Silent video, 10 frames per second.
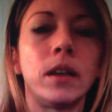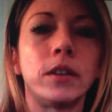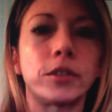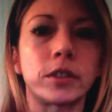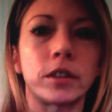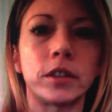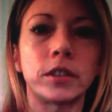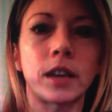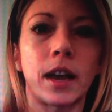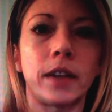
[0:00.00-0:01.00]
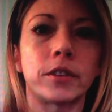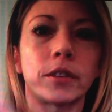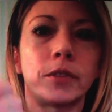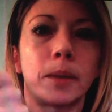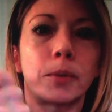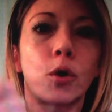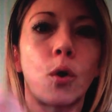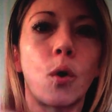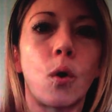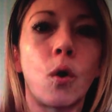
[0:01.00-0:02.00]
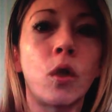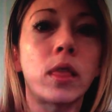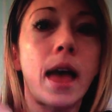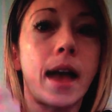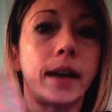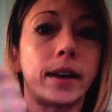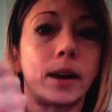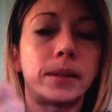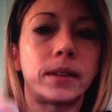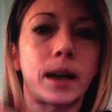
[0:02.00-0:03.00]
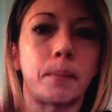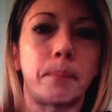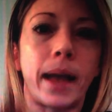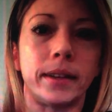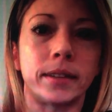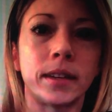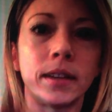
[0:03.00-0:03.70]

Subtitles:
you're still on your side, you're lifting up your whole leg up and down, bent.